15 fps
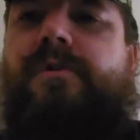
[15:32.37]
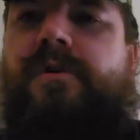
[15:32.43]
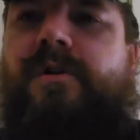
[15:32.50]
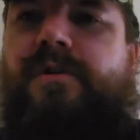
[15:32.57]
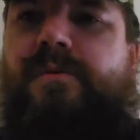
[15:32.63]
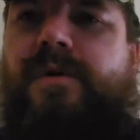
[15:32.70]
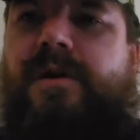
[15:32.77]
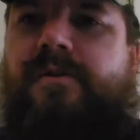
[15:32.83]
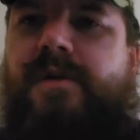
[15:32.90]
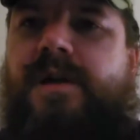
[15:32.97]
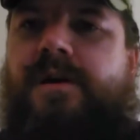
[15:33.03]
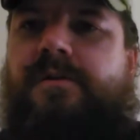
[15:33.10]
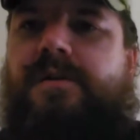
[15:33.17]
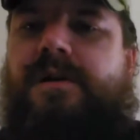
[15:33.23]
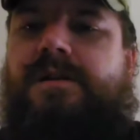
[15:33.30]
all the way
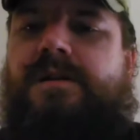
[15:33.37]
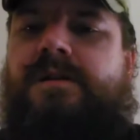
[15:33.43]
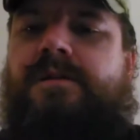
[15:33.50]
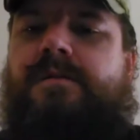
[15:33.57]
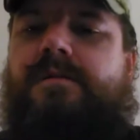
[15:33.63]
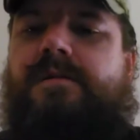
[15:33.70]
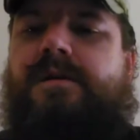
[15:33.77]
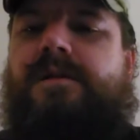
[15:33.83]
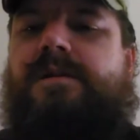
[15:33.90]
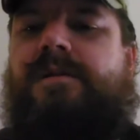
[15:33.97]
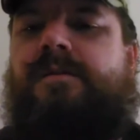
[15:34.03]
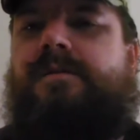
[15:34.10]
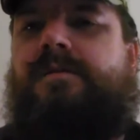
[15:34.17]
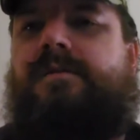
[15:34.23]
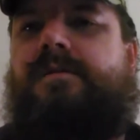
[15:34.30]
around. I
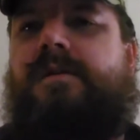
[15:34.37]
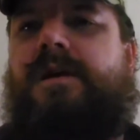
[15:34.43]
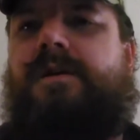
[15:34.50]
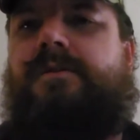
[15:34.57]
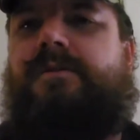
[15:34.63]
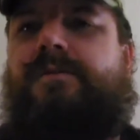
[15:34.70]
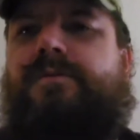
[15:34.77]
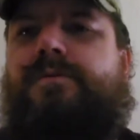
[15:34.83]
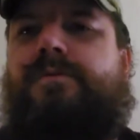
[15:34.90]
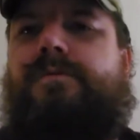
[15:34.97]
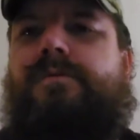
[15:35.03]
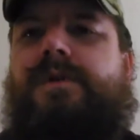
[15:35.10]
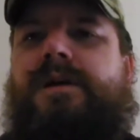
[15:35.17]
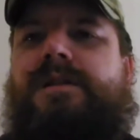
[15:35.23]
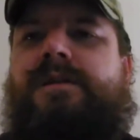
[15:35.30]
didn't like
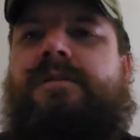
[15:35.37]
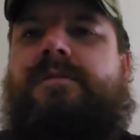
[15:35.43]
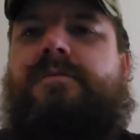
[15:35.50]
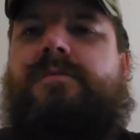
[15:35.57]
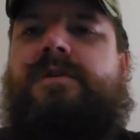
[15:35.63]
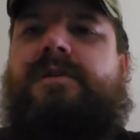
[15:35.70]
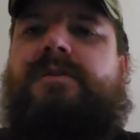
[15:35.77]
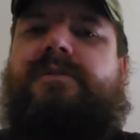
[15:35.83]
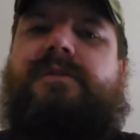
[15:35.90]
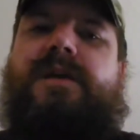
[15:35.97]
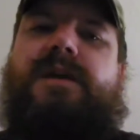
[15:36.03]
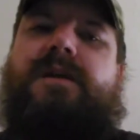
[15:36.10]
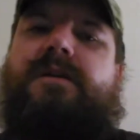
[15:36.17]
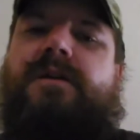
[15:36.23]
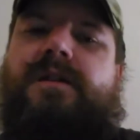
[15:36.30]
school. I didn't want to
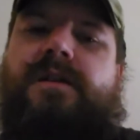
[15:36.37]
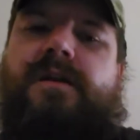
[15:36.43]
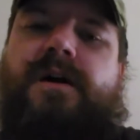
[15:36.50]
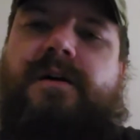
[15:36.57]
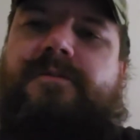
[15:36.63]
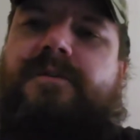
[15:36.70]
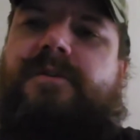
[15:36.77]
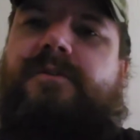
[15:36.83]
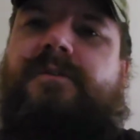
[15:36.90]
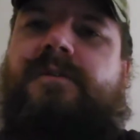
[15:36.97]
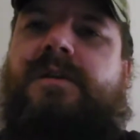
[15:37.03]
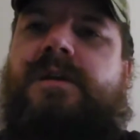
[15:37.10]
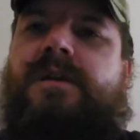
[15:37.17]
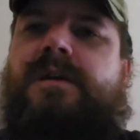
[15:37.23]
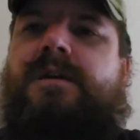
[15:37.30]
stay in an office,
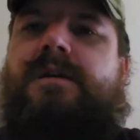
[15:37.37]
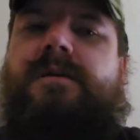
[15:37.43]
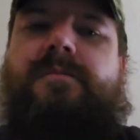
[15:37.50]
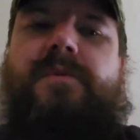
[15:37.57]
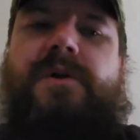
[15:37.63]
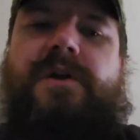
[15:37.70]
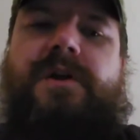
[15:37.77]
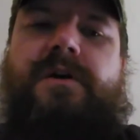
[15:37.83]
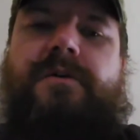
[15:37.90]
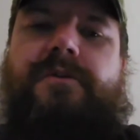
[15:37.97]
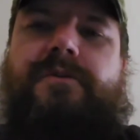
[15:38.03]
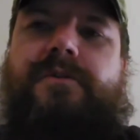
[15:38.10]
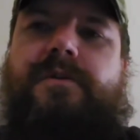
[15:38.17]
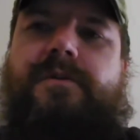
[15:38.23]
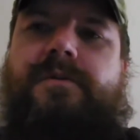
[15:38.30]
but I
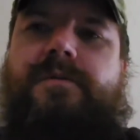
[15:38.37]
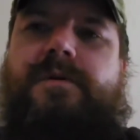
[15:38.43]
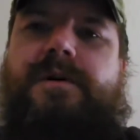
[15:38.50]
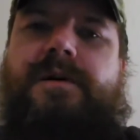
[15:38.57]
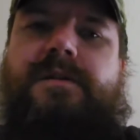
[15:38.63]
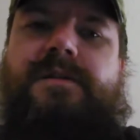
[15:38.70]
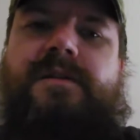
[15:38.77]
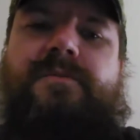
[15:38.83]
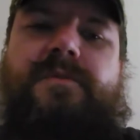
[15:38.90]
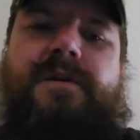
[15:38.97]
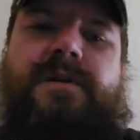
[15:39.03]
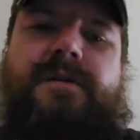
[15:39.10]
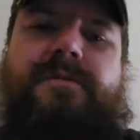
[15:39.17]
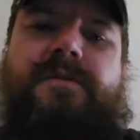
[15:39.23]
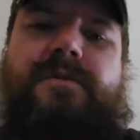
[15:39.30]
also didn't
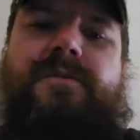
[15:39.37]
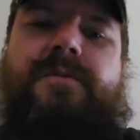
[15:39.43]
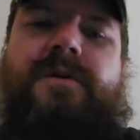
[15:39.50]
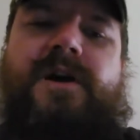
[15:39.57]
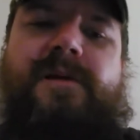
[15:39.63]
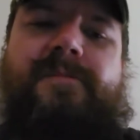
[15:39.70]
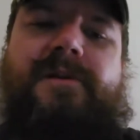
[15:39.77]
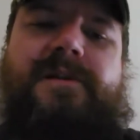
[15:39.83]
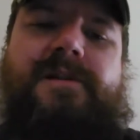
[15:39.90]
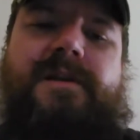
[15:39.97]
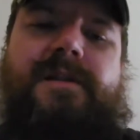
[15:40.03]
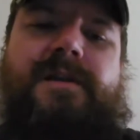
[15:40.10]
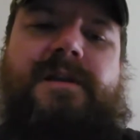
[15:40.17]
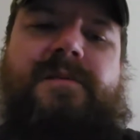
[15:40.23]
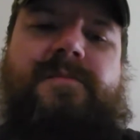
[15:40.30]
want to do carpet
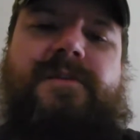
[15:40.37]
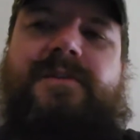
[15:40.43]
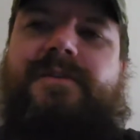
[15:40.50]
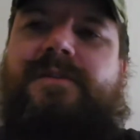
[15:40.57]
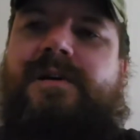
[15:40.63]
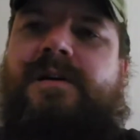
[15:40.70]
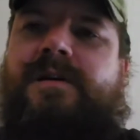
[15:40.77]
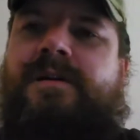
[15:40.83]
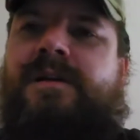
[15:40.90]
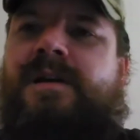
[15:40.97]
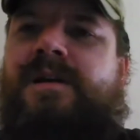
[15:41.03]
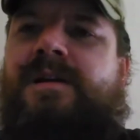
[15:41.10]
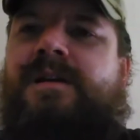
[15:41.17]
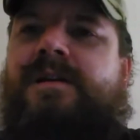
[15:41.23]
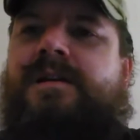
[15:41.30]
cleaning and be stuck
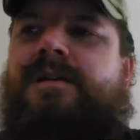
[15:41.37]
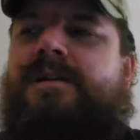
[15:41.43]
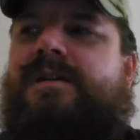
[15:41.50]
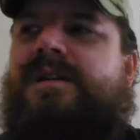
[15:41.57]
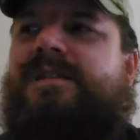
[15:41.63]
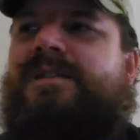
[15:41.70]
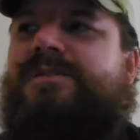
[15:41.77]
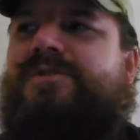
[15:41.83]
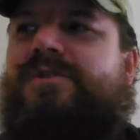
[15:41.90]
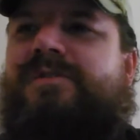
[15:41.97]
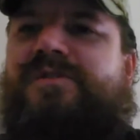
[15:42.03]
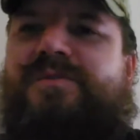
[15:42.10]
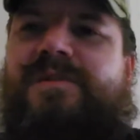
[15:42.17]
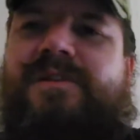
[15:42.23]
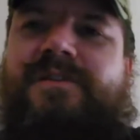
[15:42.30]
in the
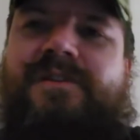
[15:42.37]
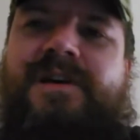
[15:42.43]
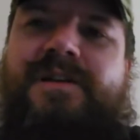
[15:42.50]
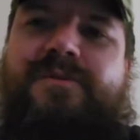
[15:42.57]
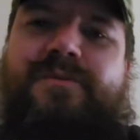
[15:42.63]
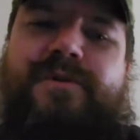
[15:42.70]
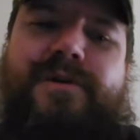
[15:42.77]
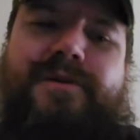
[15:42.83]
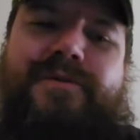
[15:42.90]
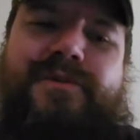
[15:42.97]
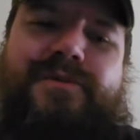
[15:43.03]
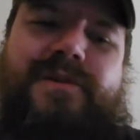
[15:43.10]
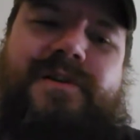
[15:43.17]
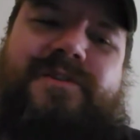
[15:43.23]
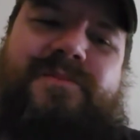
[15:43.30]
Jehovah's Witness line of work for
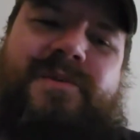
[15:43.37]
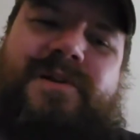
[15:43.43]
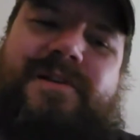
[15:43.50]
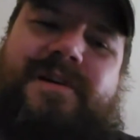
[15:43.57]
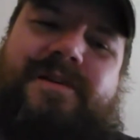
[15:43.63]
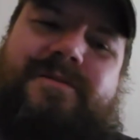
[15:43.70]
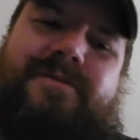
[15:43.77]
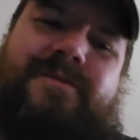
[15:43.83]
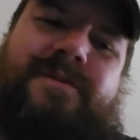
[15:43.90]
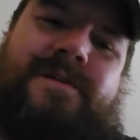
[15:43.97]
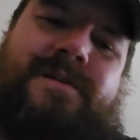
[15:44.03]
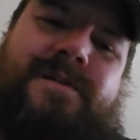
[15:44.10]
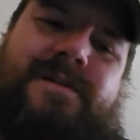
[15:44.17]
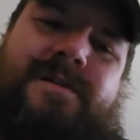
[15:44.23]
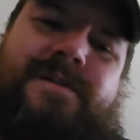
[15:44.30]
the rest of my life.
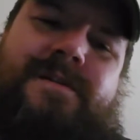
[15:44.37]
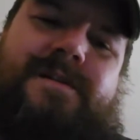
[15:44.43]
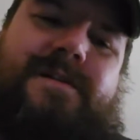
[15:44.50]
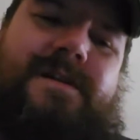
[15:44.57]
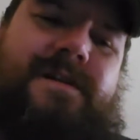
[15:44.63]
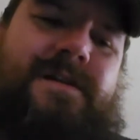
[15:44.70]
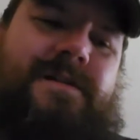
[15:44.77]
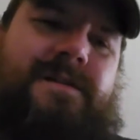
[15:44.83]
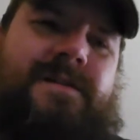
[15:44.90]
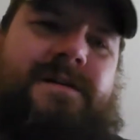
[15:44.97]
And